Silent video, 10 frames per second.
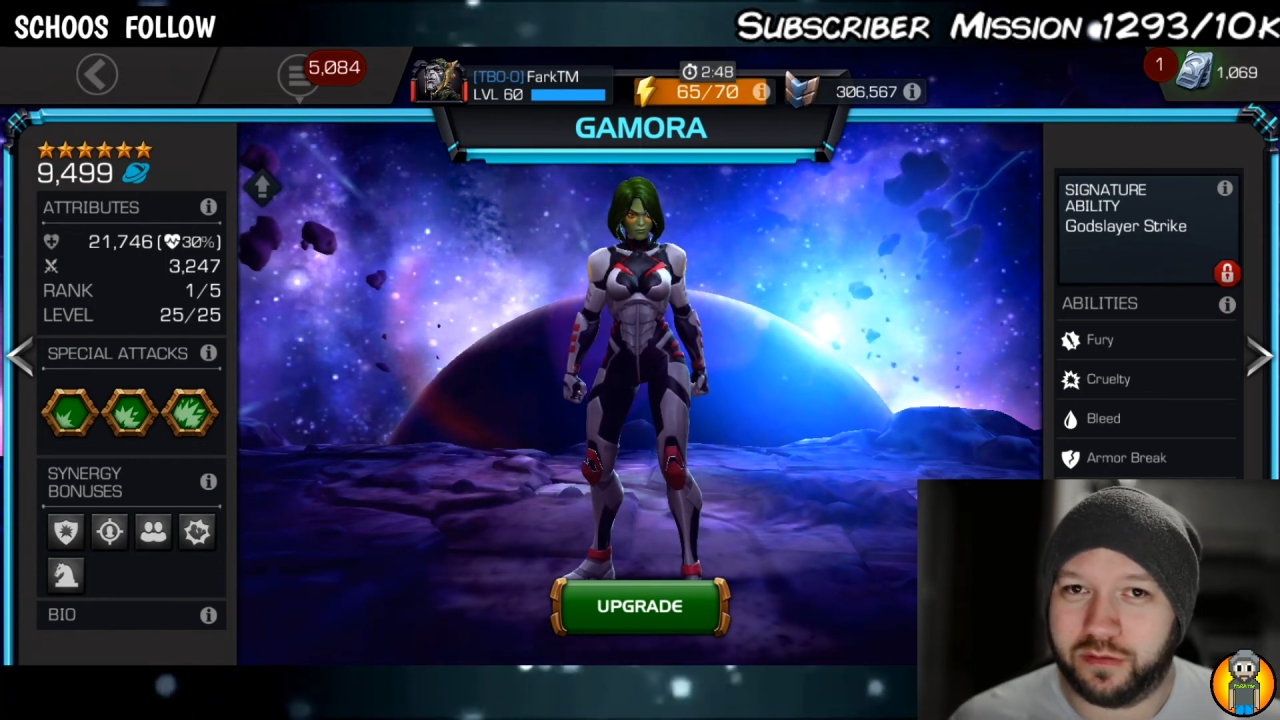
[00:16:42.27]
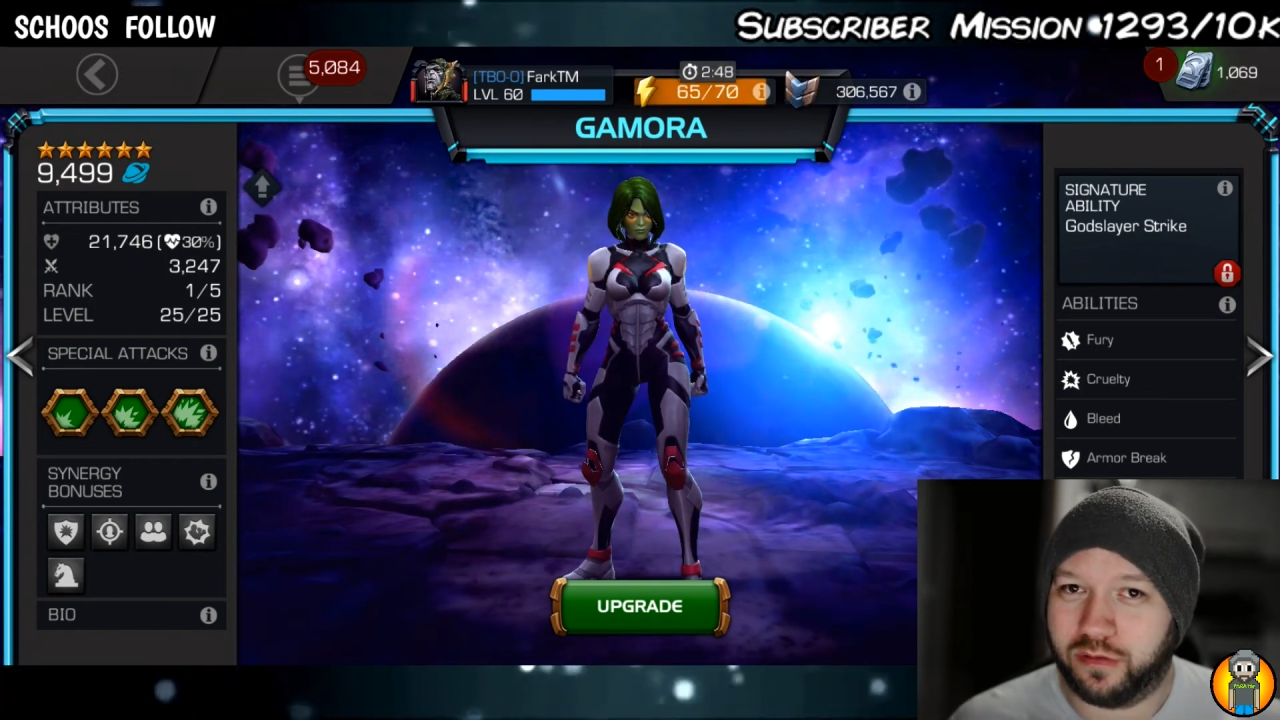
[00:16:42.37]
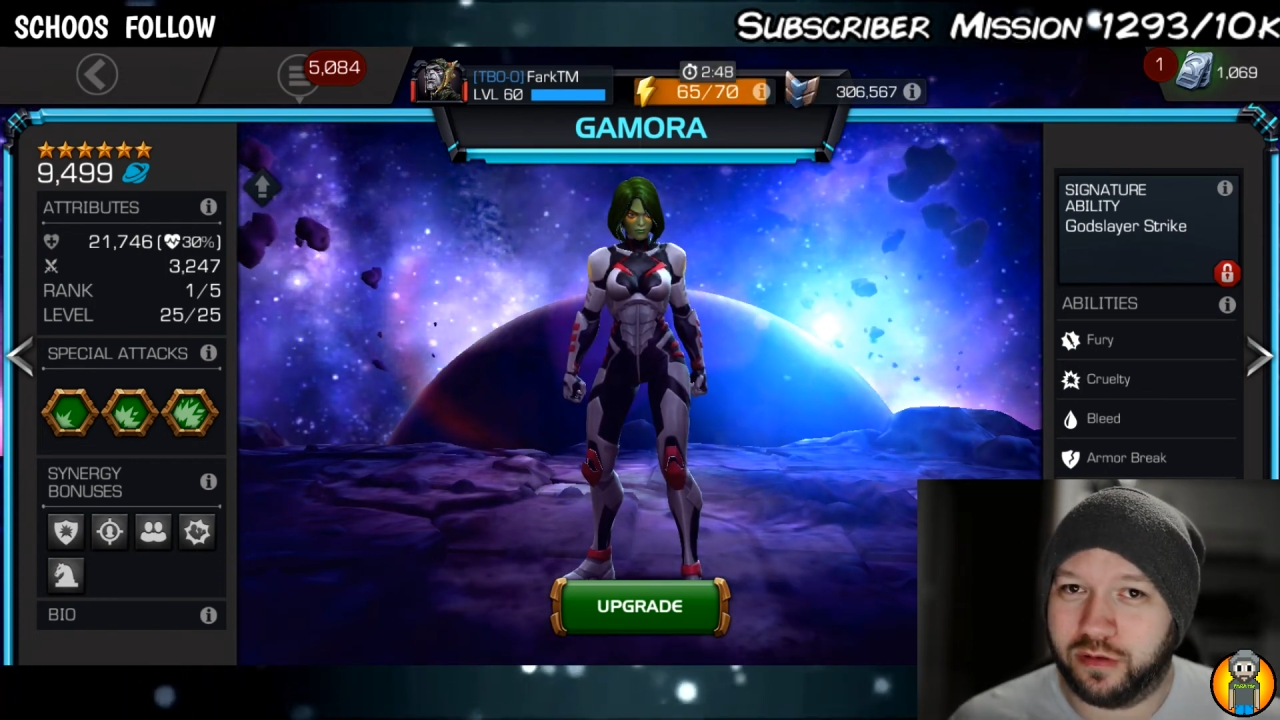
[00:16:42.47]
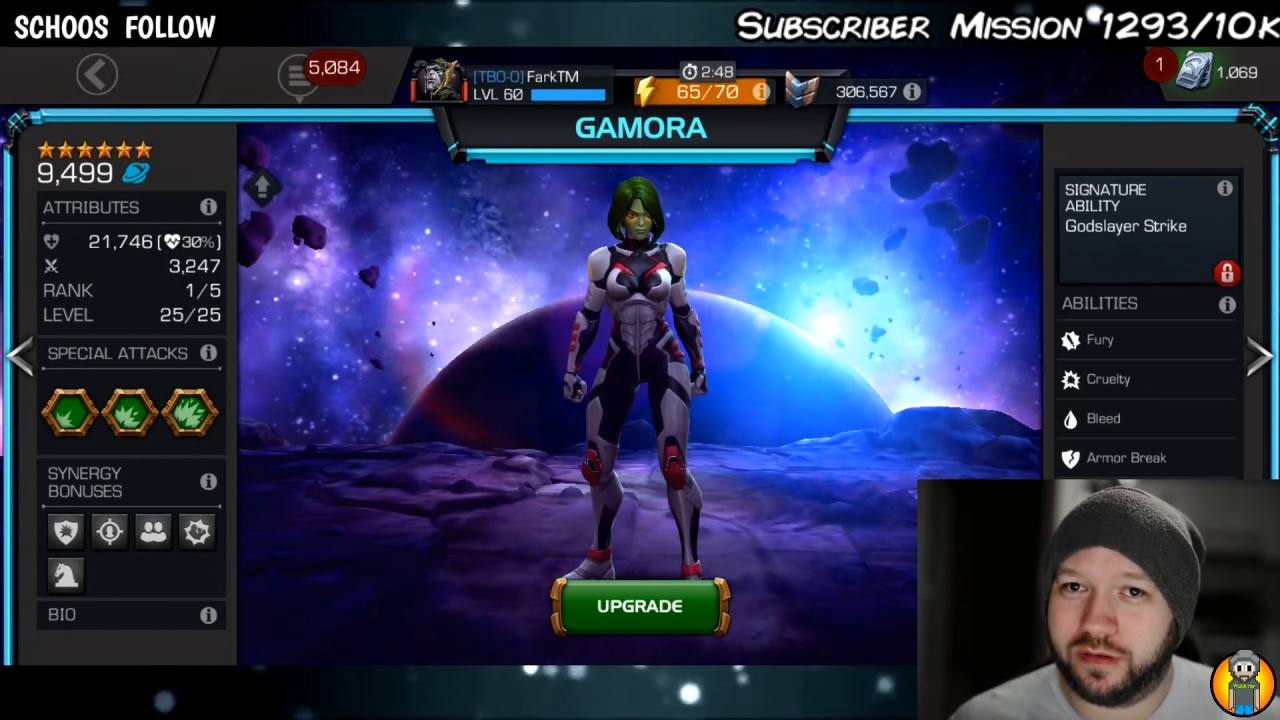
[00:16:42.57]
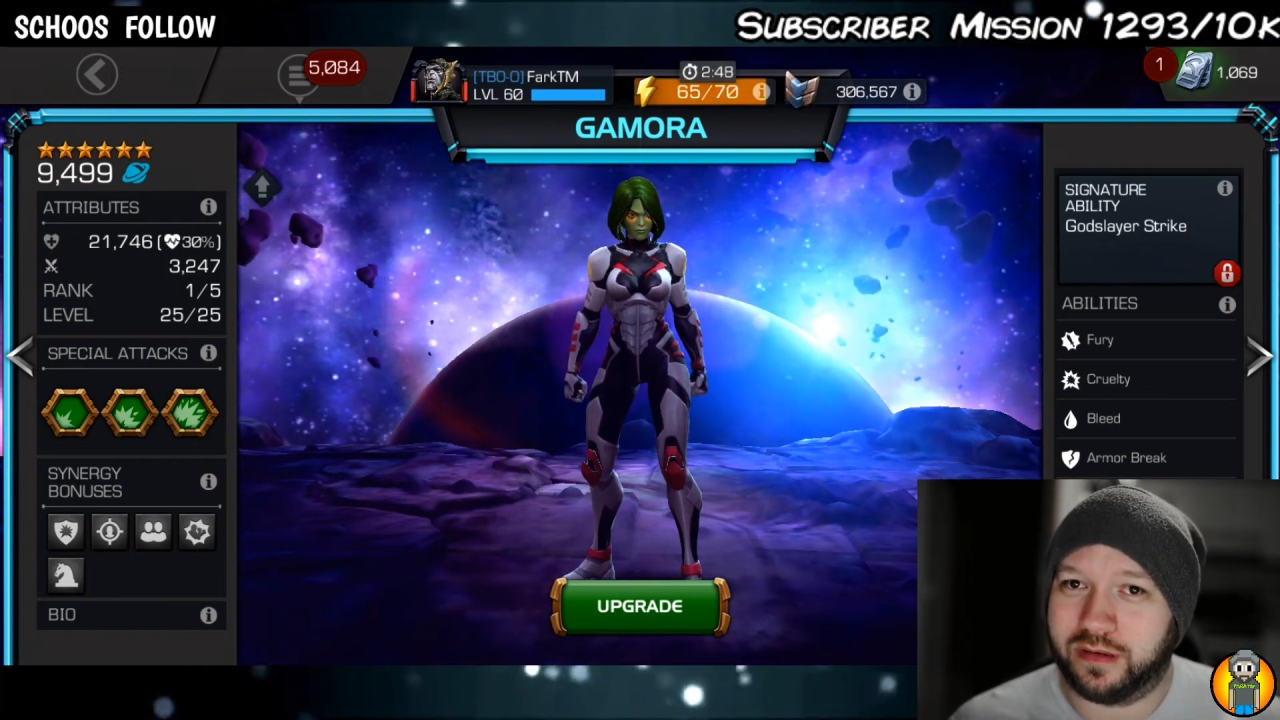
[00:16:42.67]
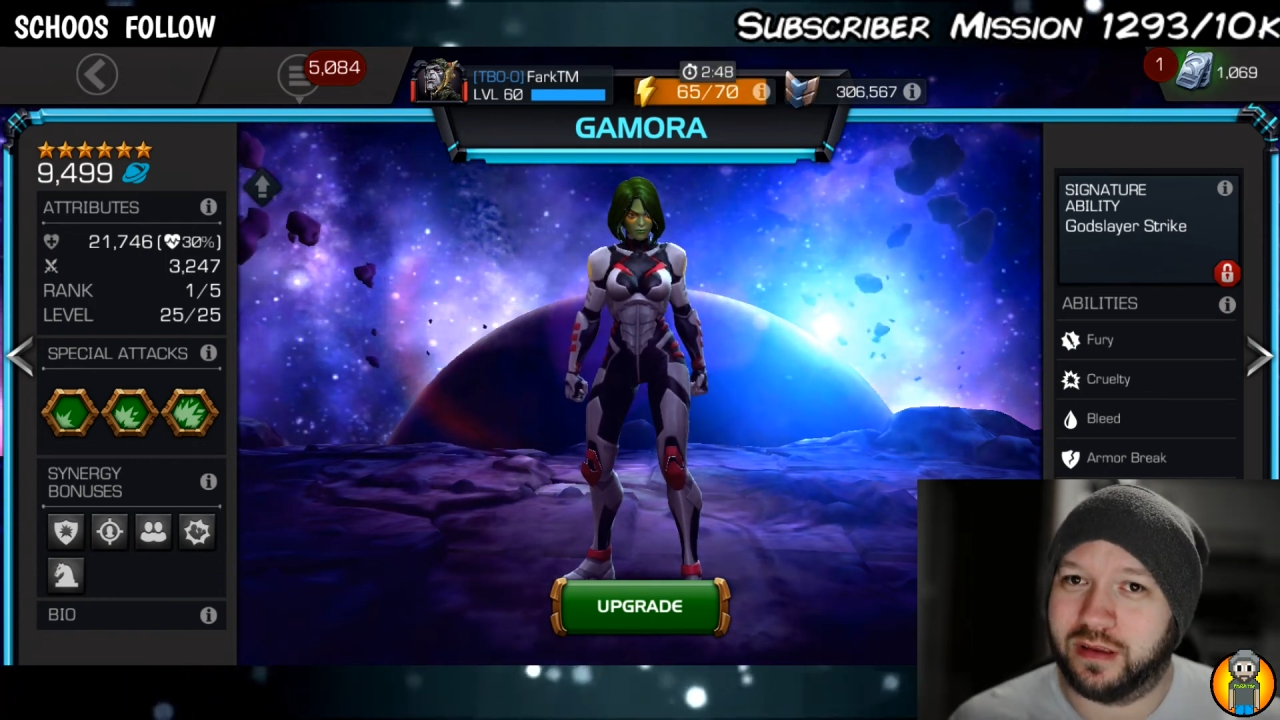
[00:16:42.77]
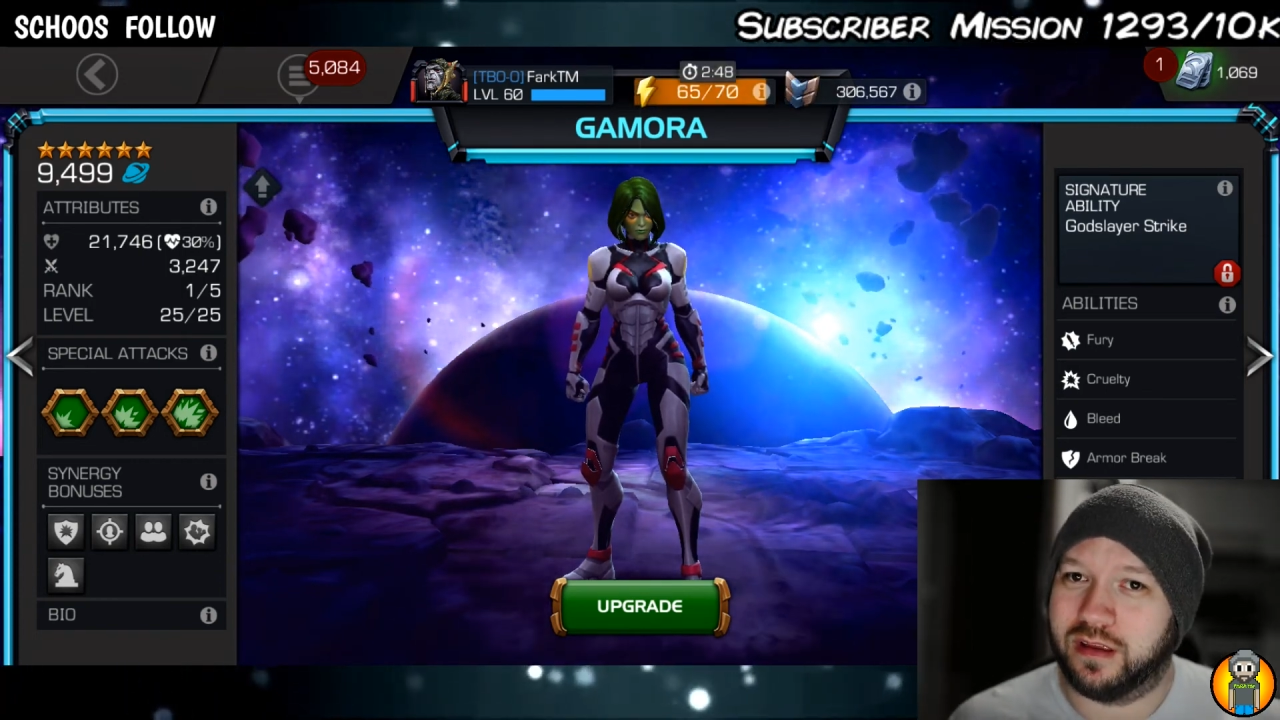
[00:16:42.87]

learned